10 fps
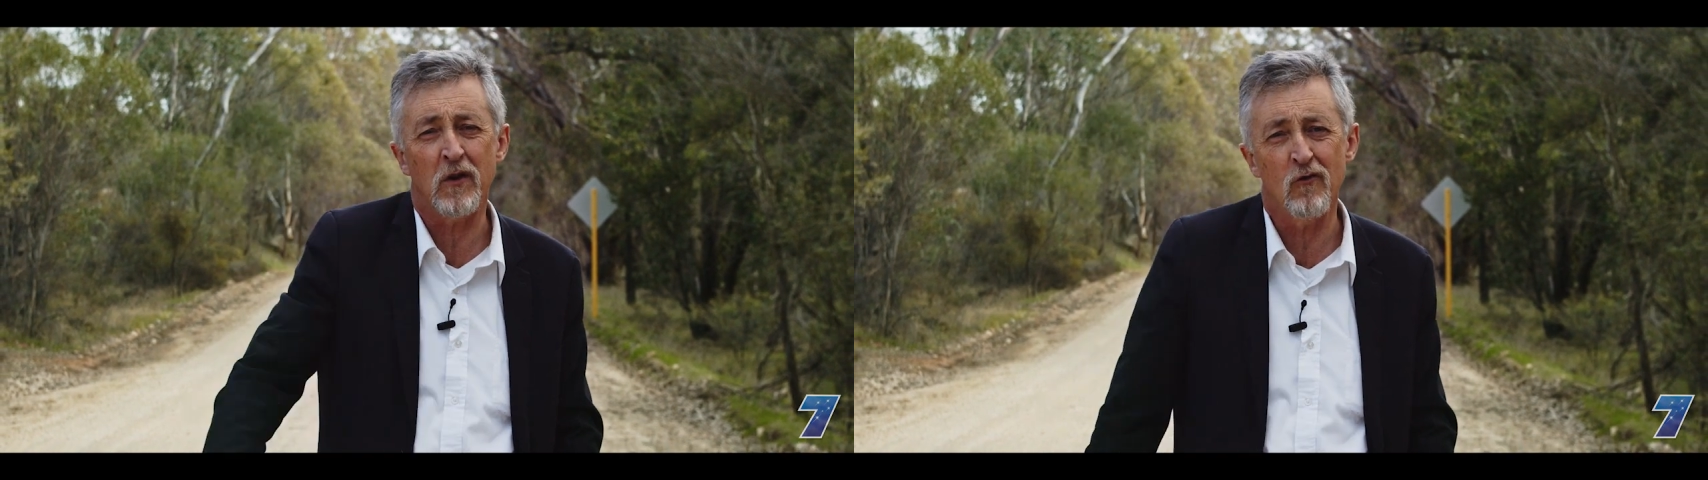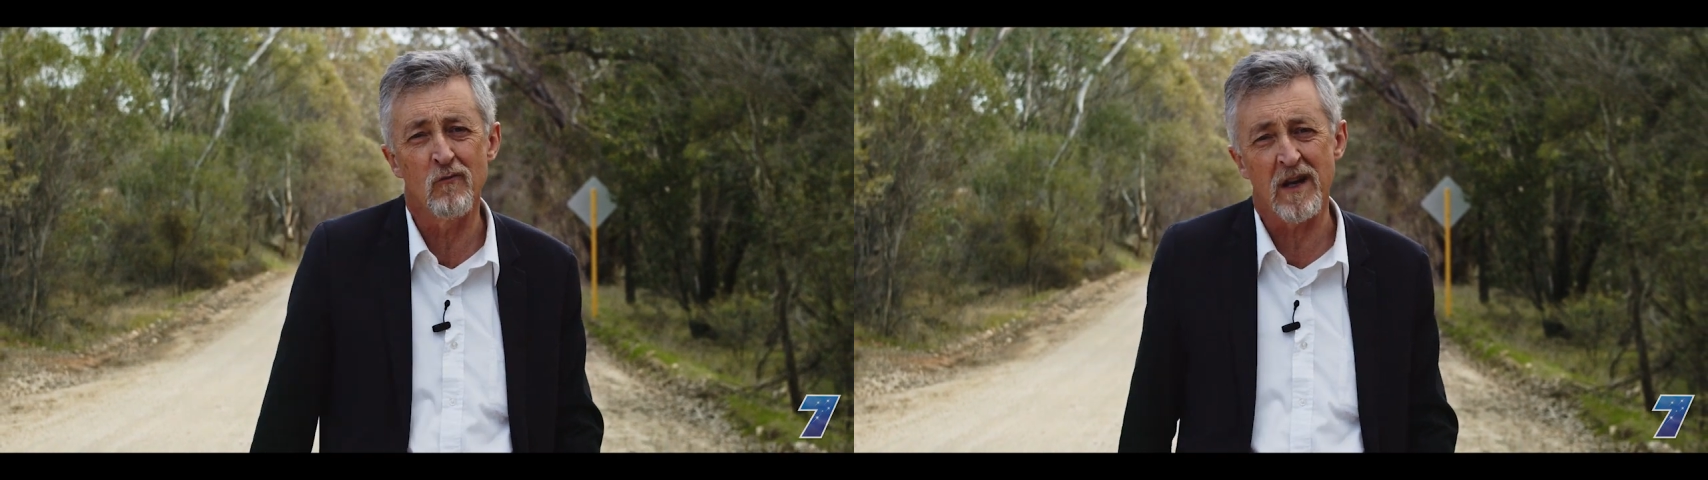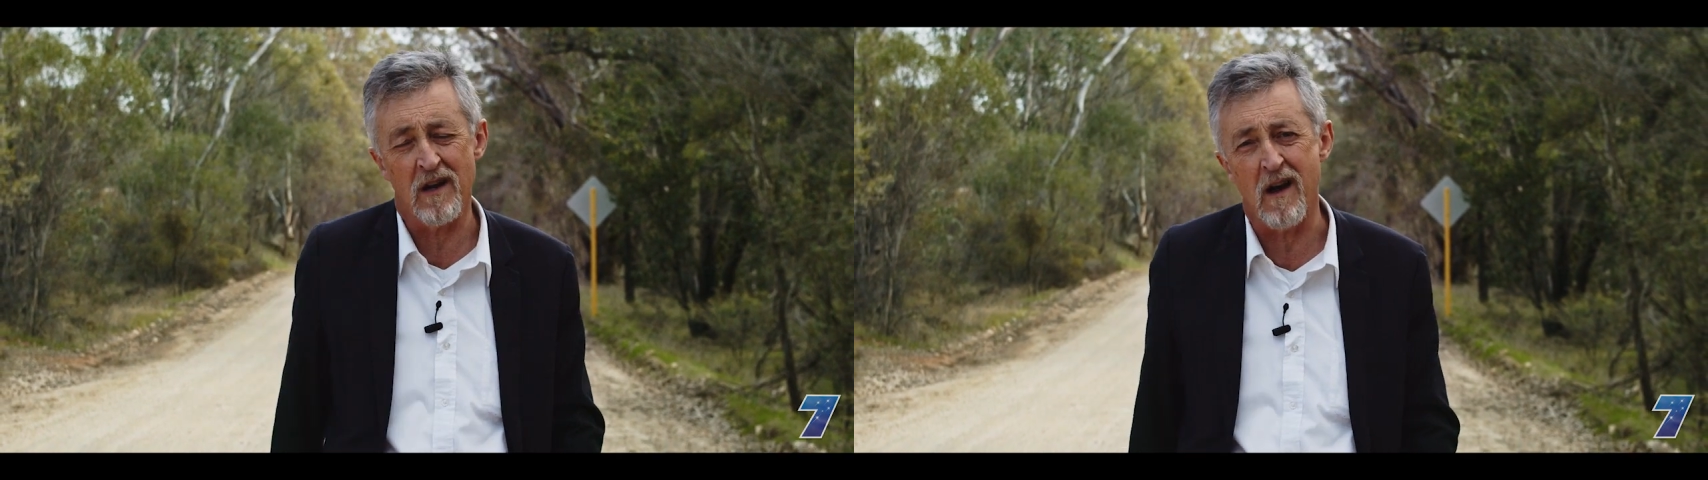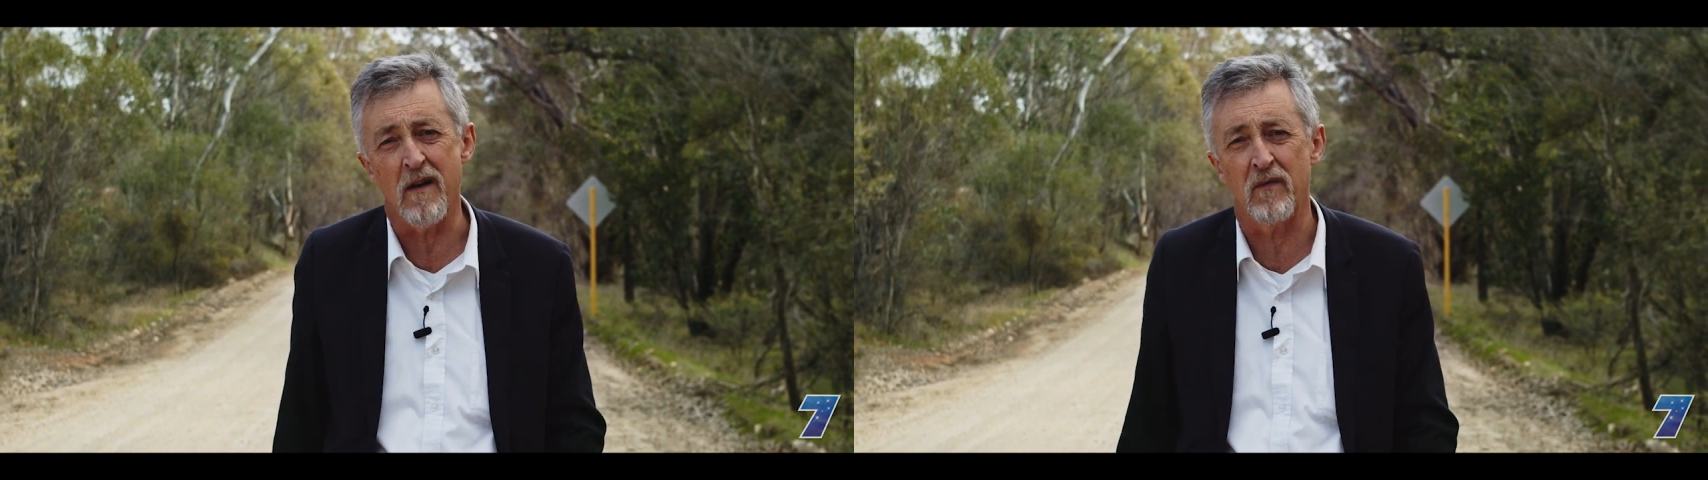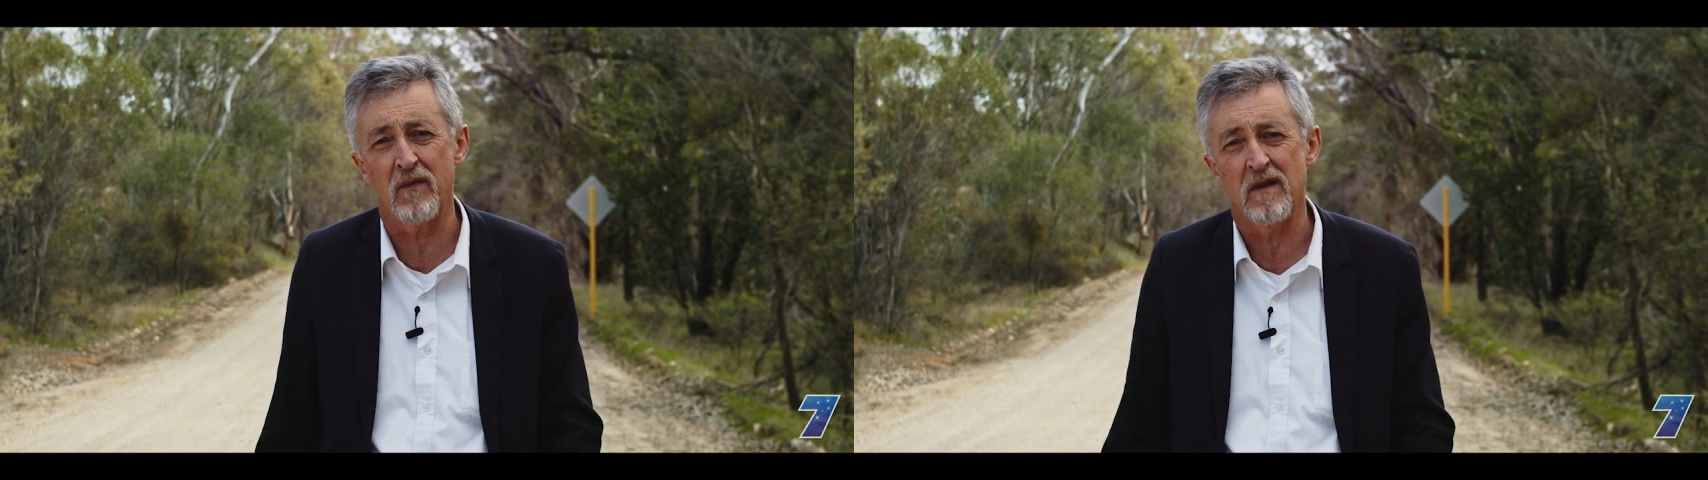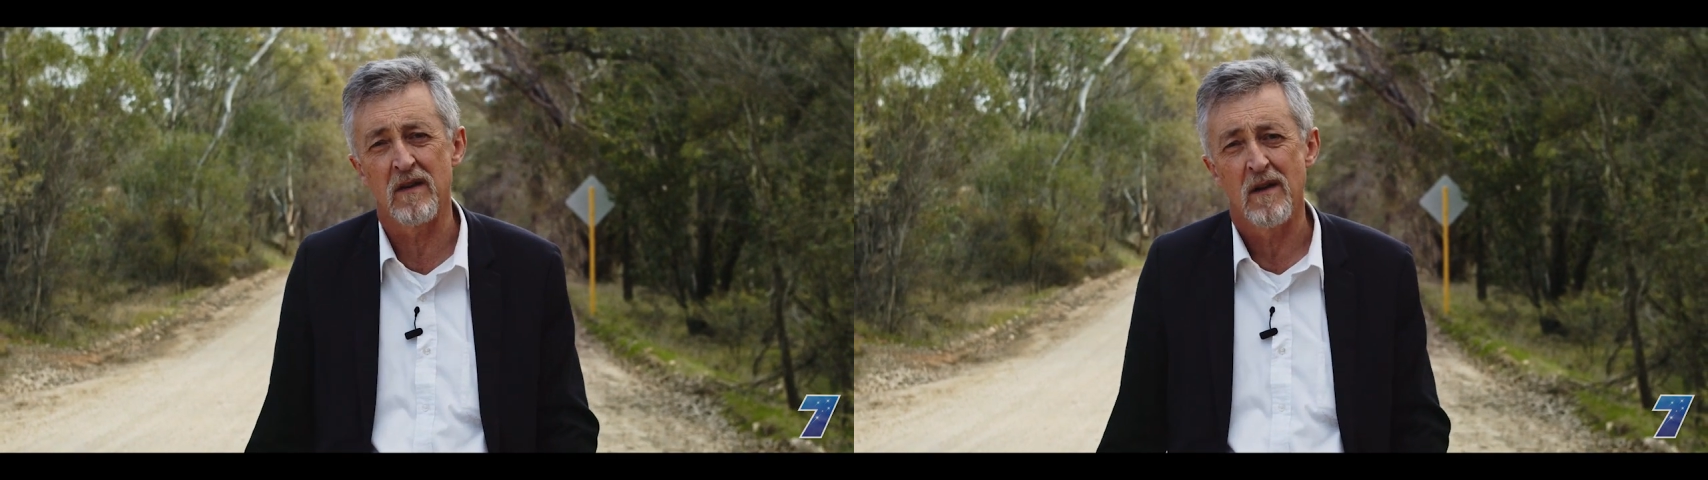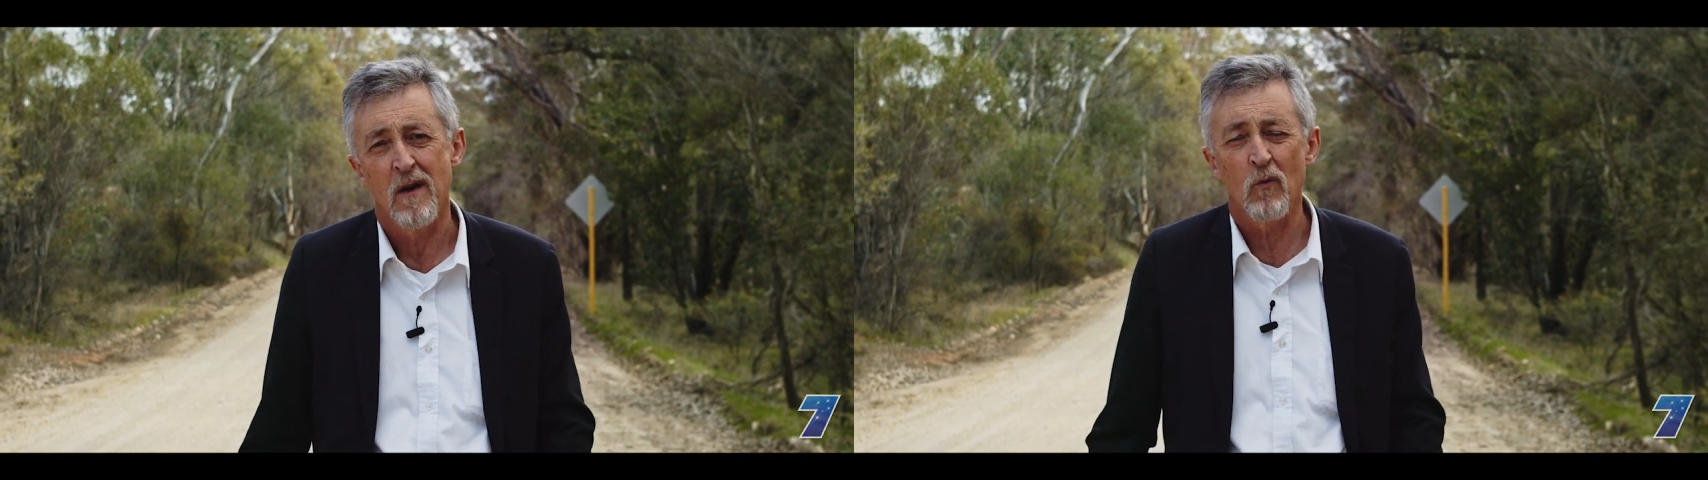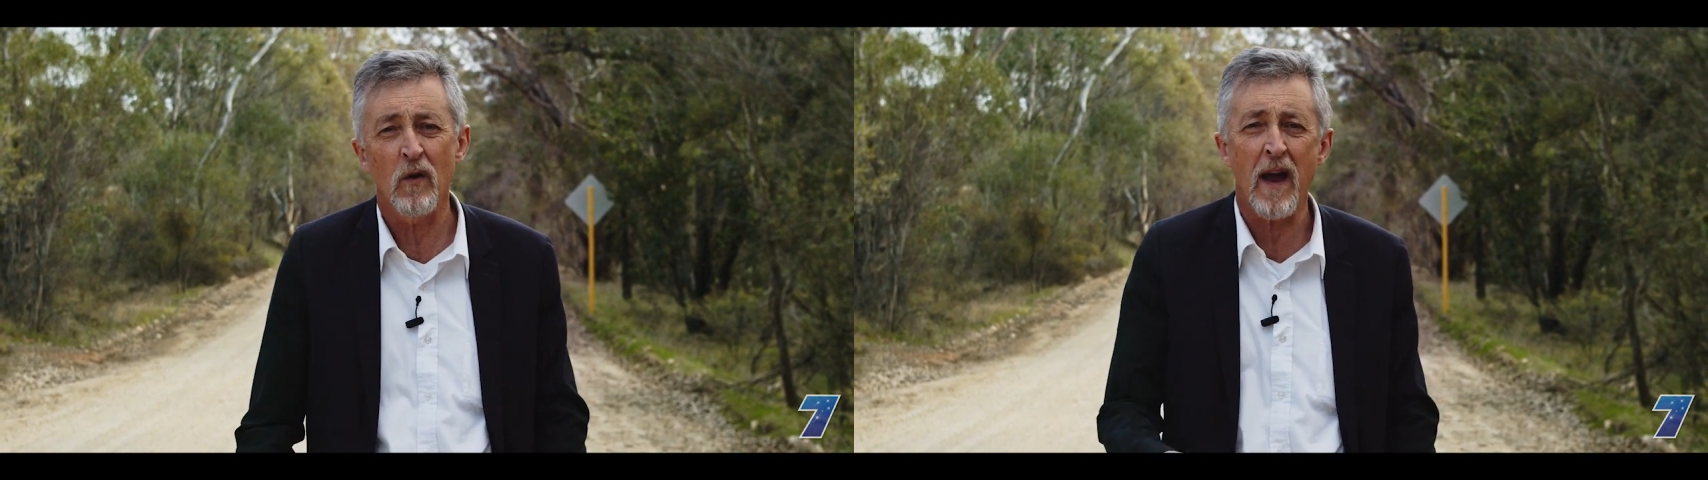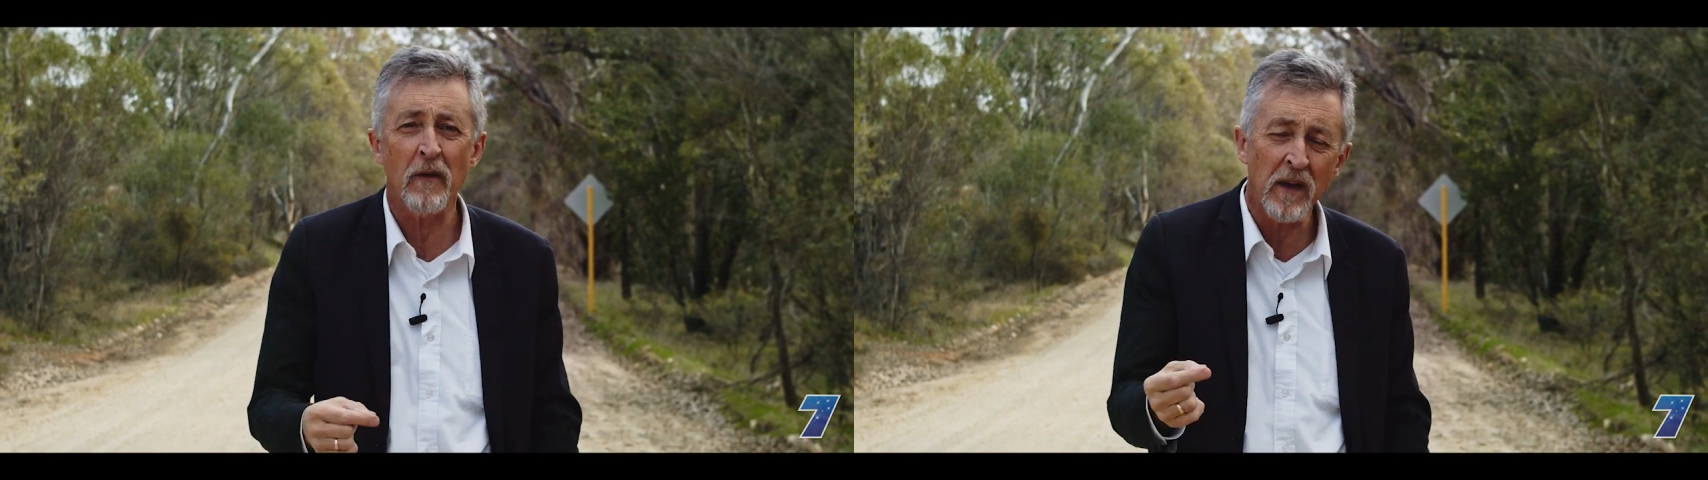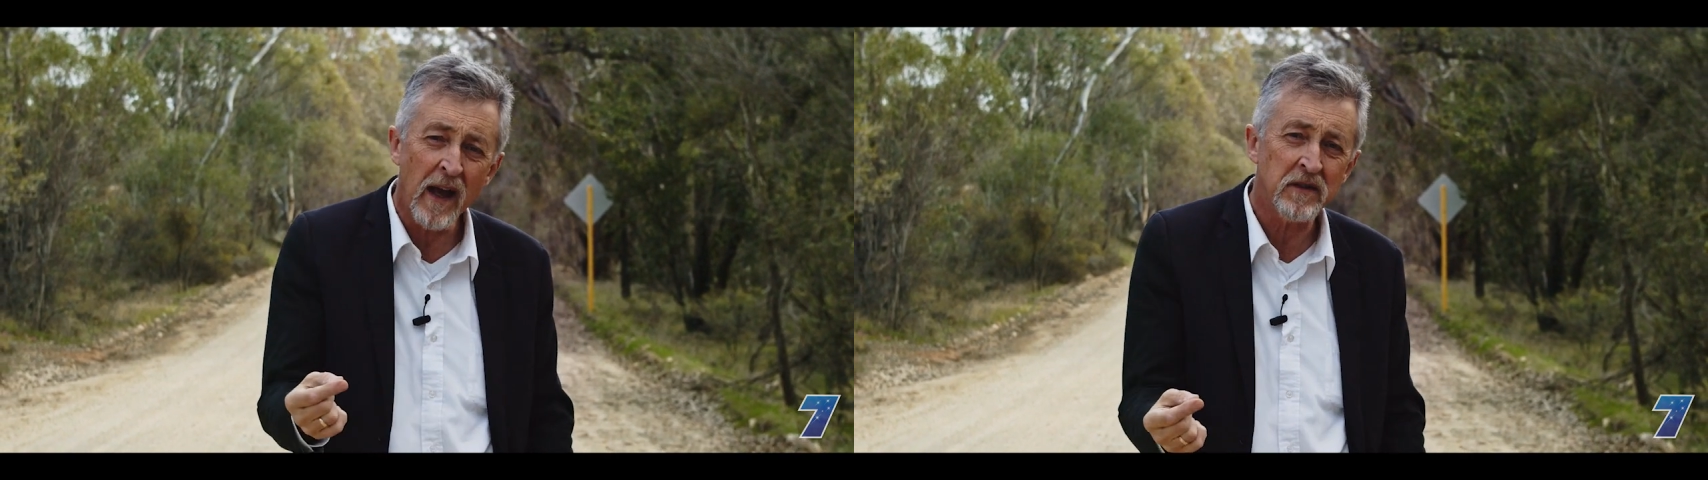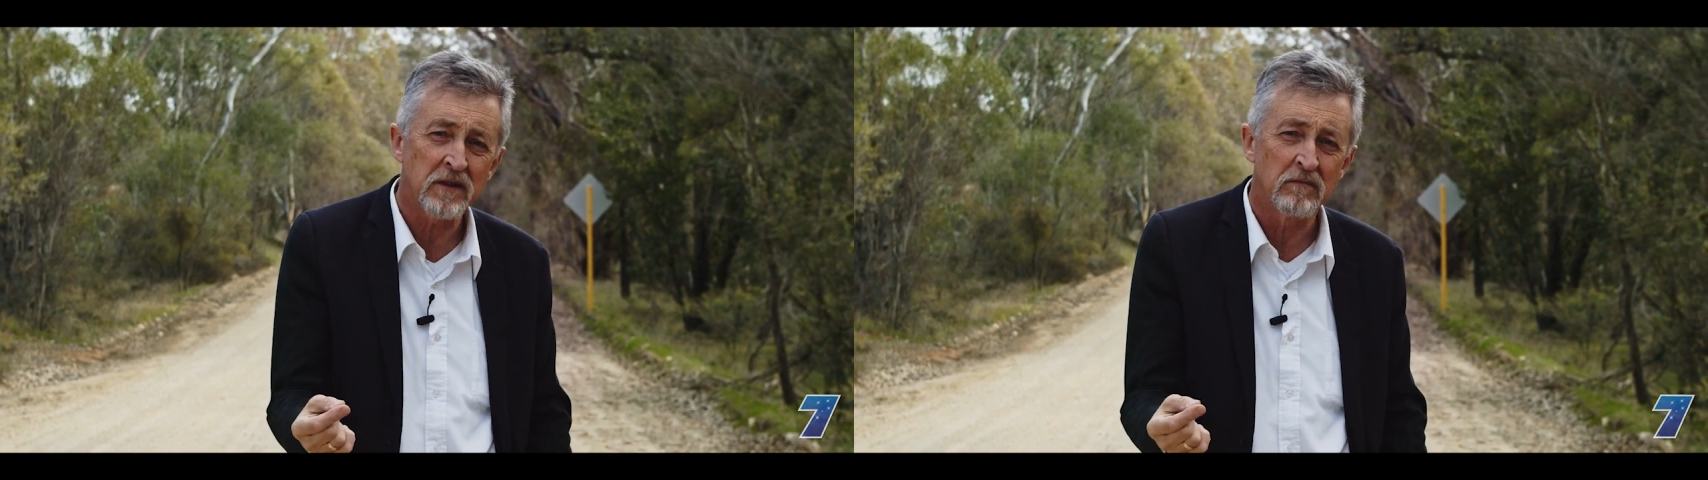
human life. Without that,